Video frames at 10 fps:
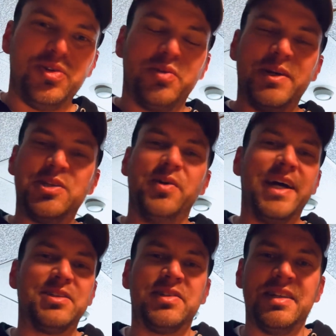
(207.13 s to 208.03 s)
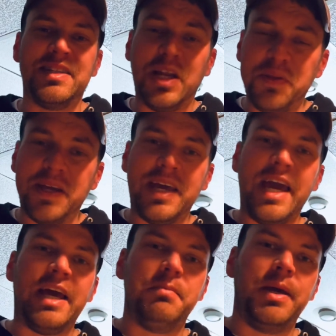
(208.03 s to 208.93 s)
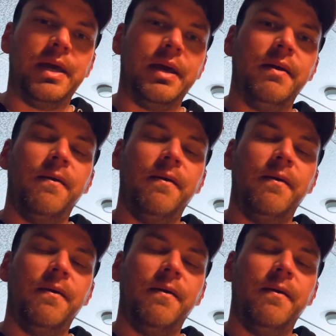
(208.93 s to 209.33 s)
the original Exorcist. Nothing can be.